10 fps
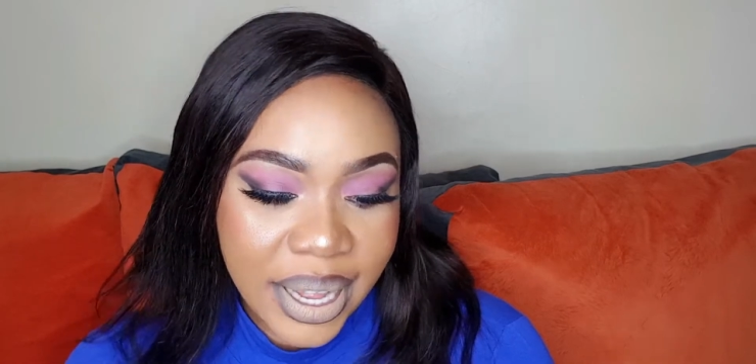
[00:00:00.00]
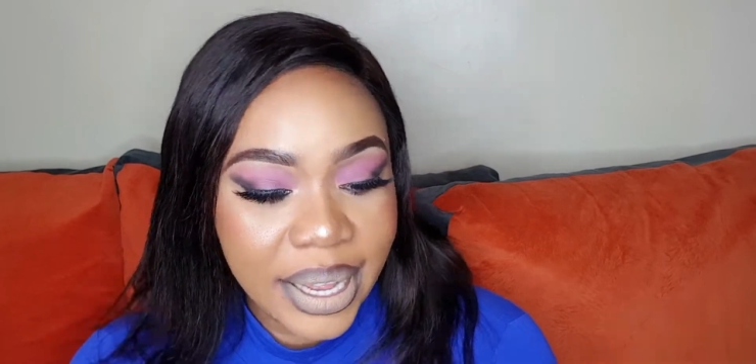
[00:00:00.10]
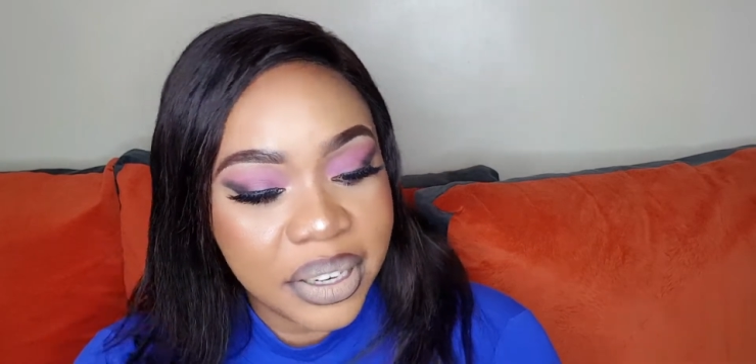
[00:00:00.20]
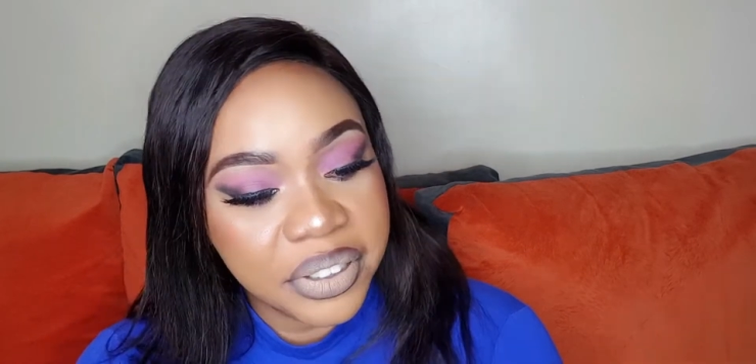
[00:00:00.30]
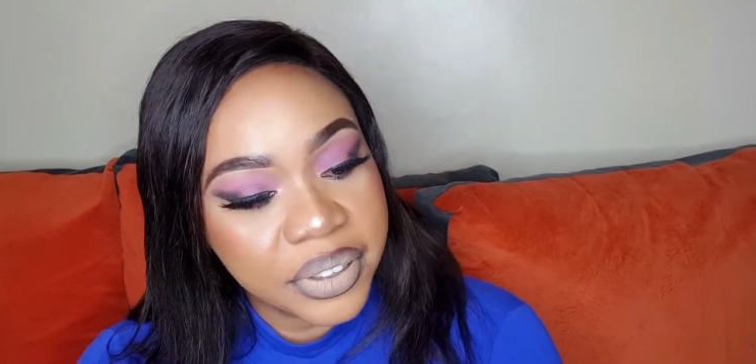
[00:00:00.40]

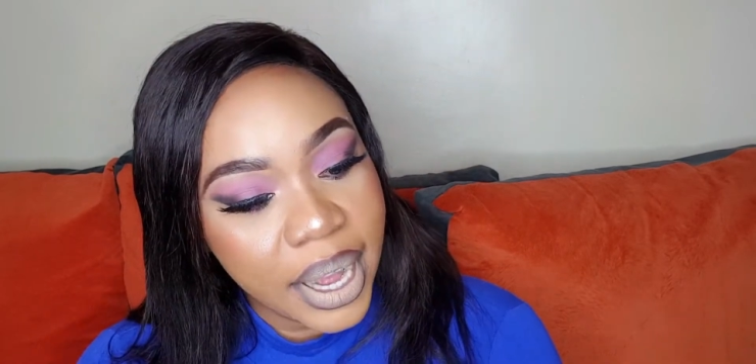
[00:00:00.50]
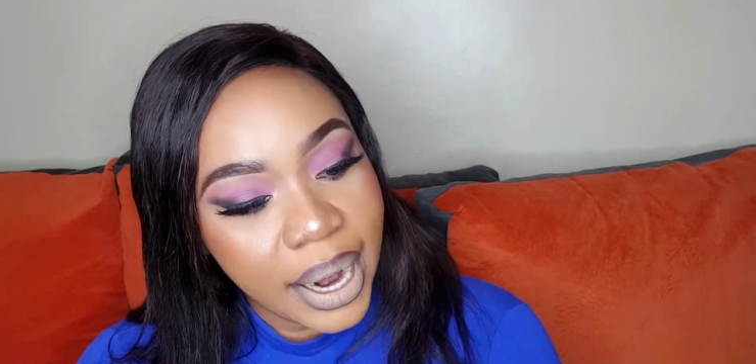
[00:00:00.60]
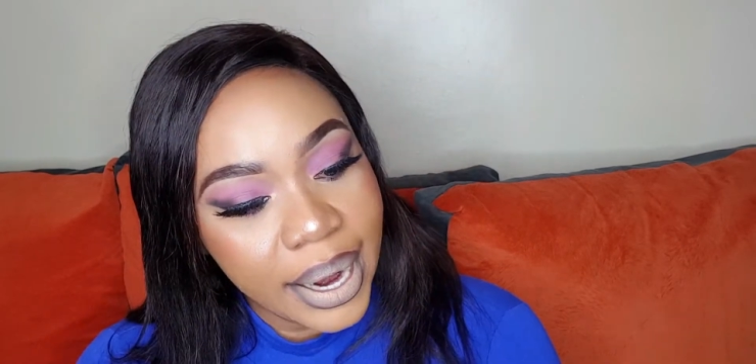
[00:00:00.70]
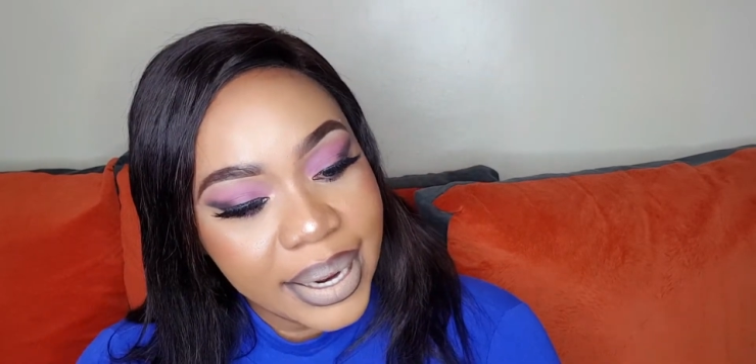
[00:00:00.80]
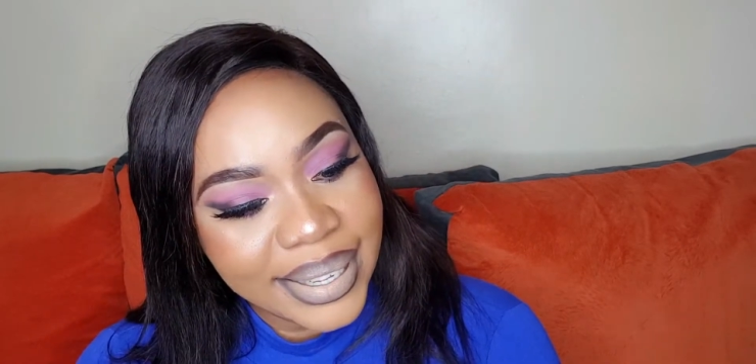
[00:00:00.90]
It's
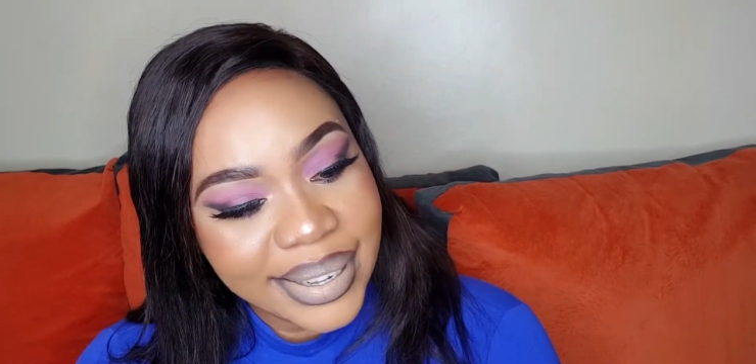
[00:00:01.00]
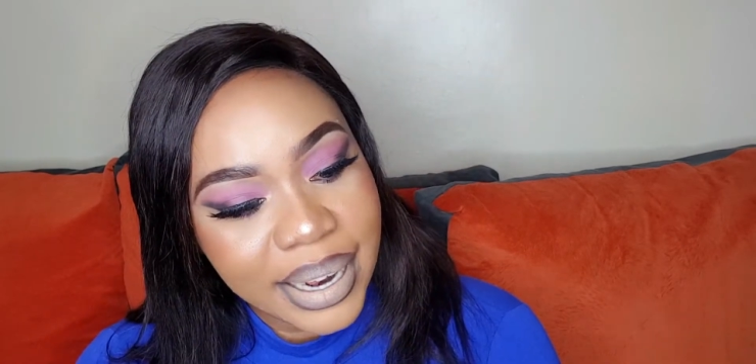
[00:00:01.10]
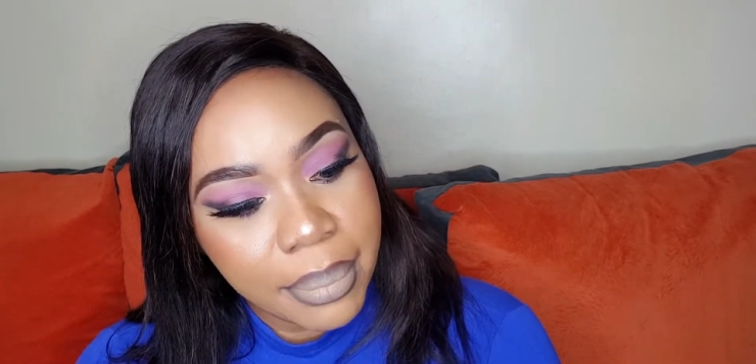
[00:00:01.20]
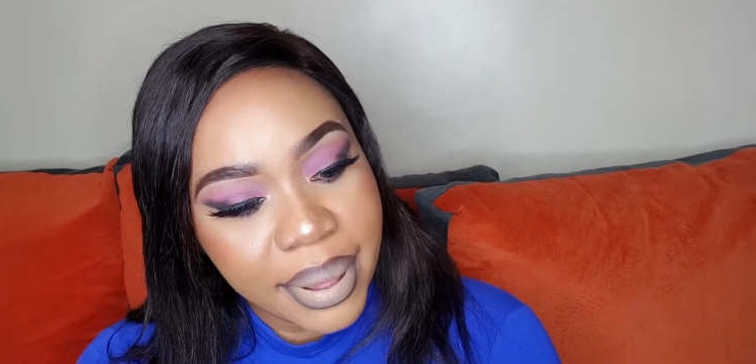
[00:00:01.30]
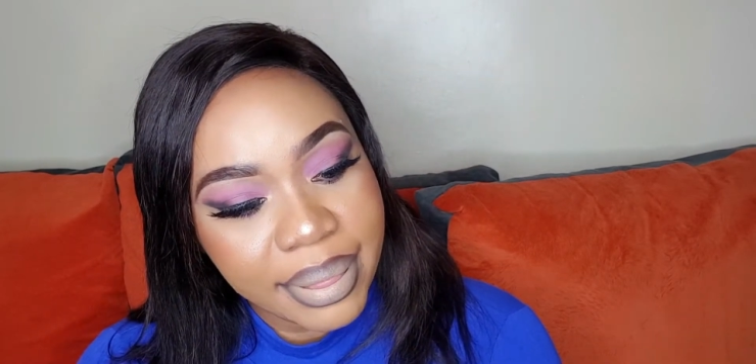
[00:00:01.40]
colorless,
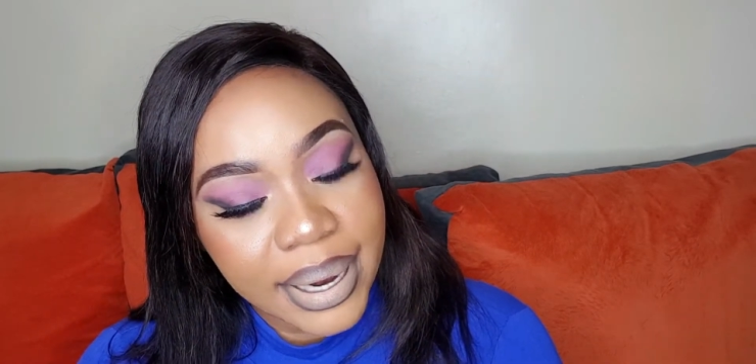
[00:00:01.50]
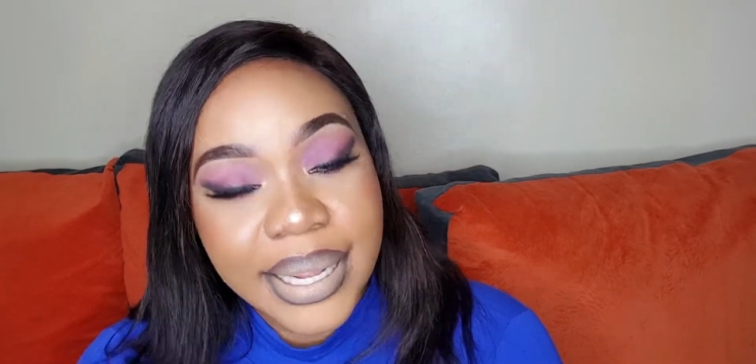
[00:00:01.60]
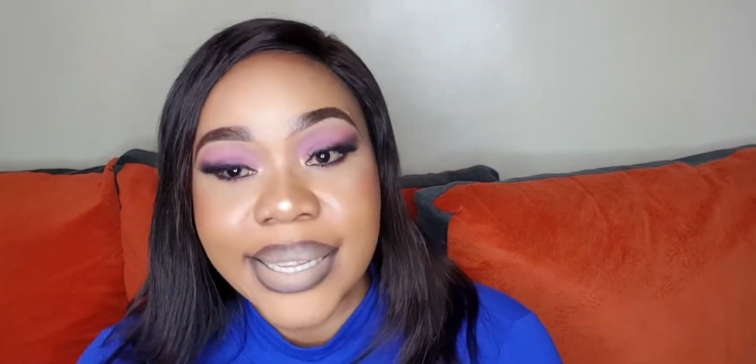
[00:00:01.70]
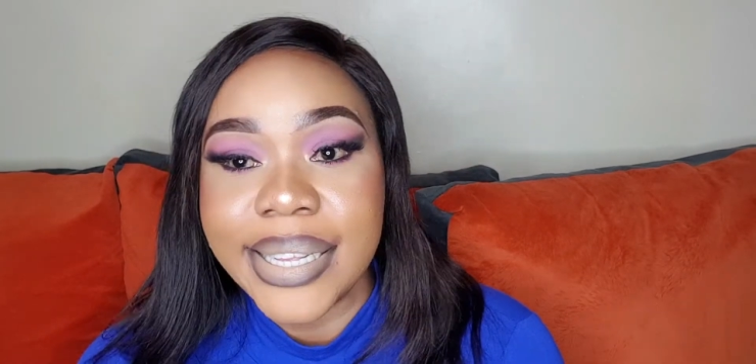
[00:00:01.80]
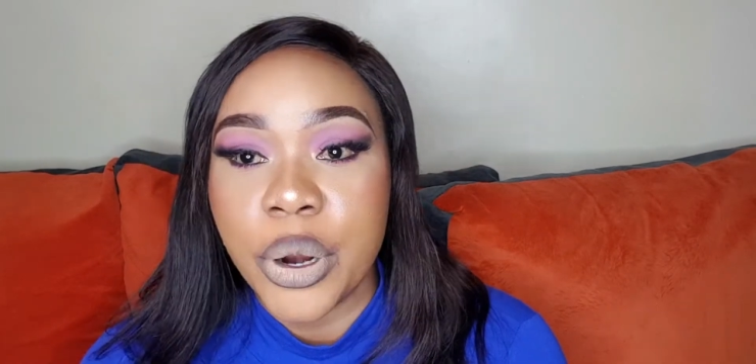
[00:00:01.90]
number
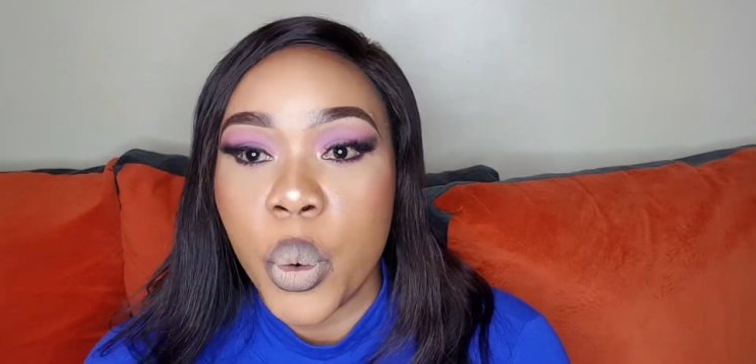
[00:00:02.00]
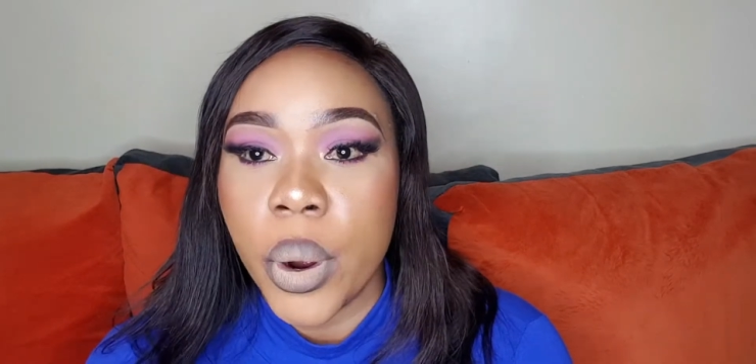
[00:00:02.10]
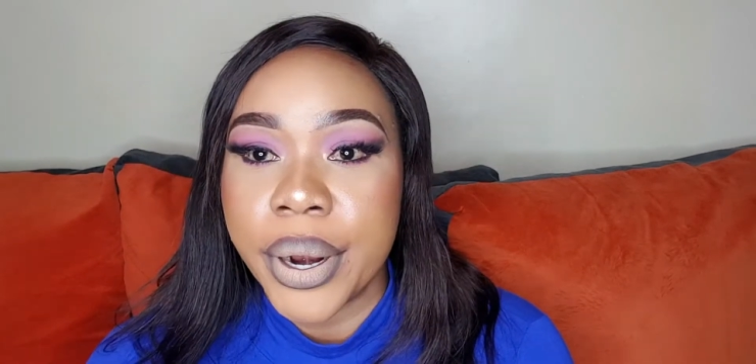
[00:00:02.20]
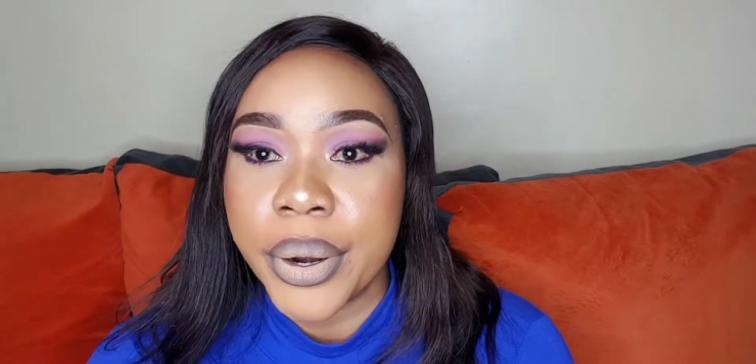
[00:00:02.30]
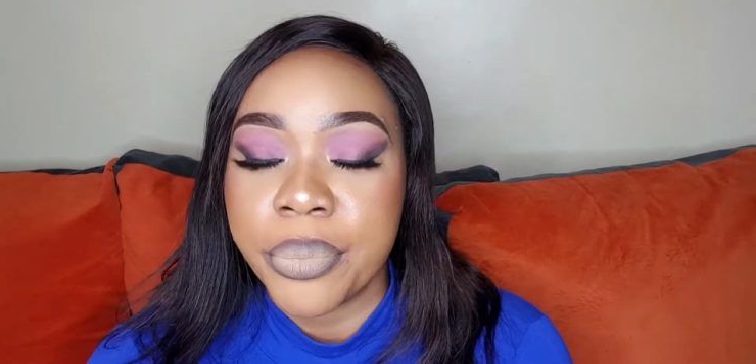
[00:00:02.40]

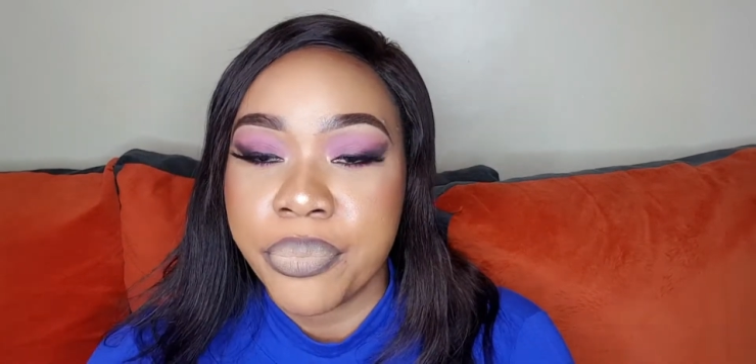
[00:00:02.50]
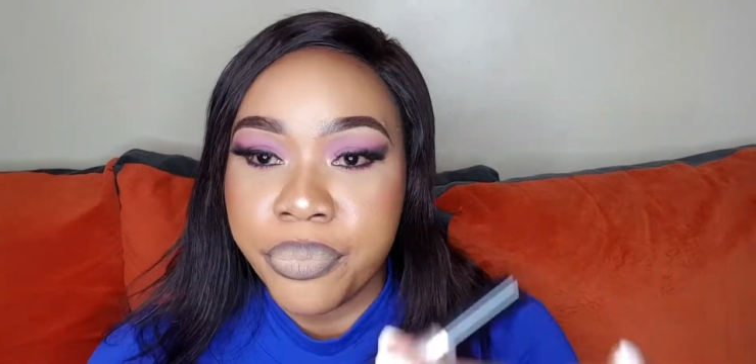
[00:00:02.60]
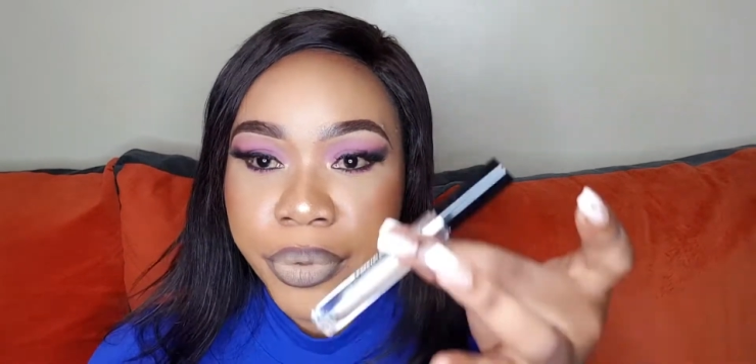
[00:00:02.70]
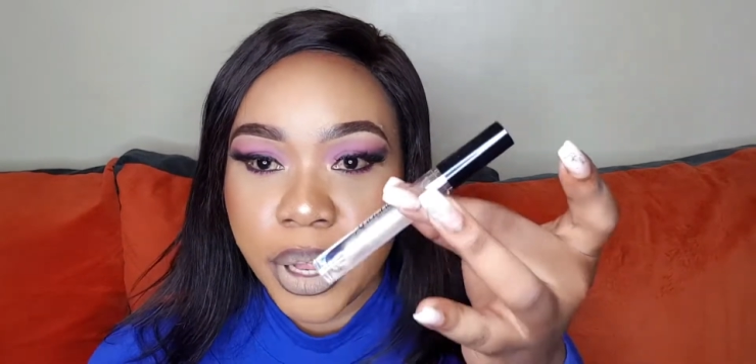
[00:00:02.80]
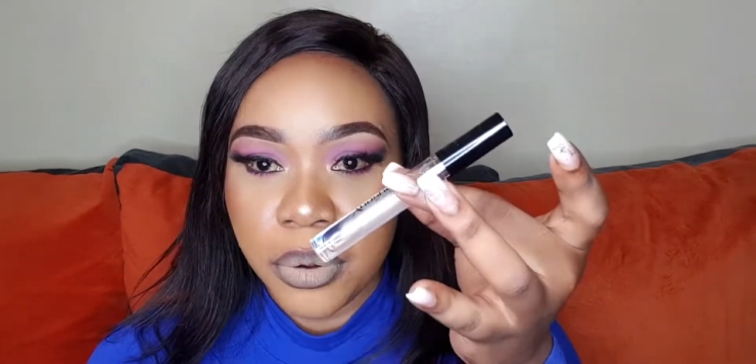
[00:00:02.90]
301.
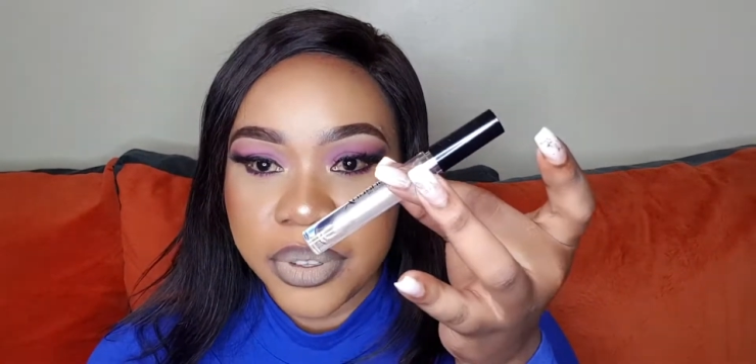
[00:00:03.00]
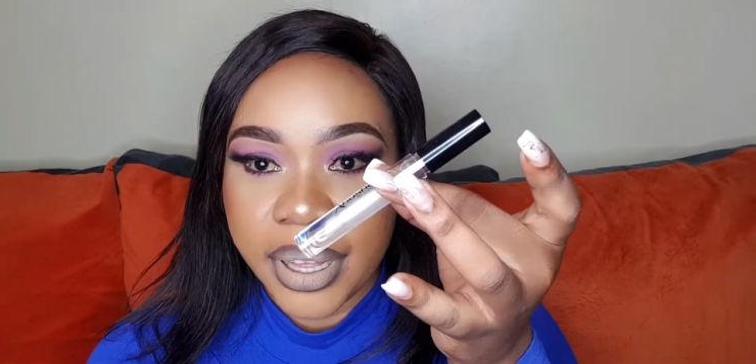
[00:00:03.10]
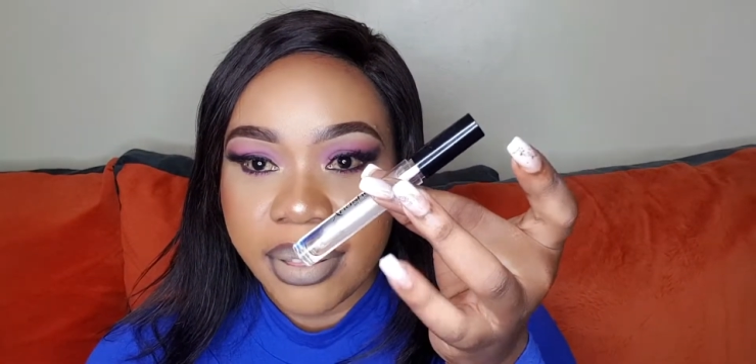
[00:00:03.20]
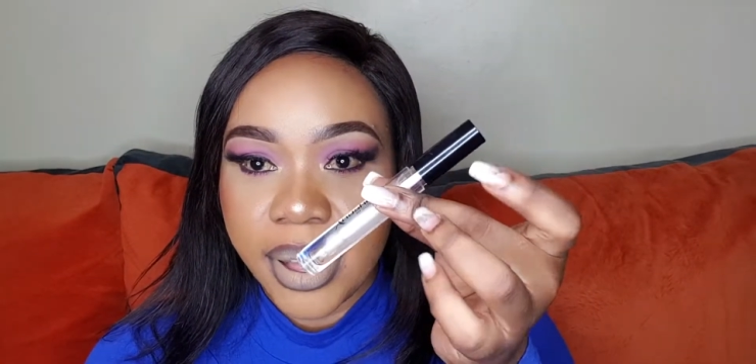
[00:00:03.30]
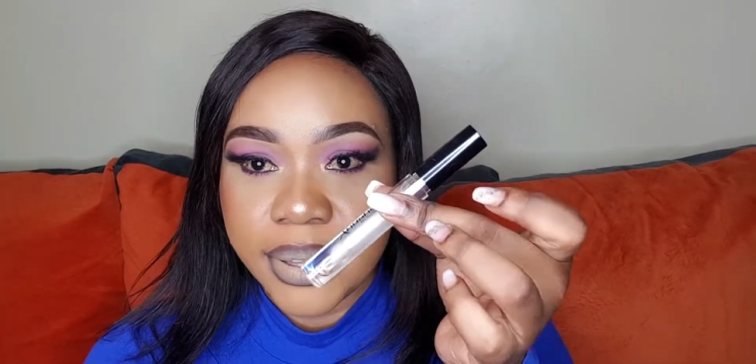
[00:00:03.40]
It looks like
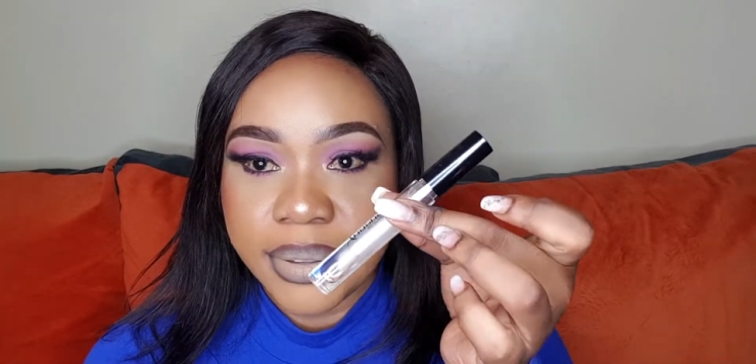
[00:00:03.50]
that.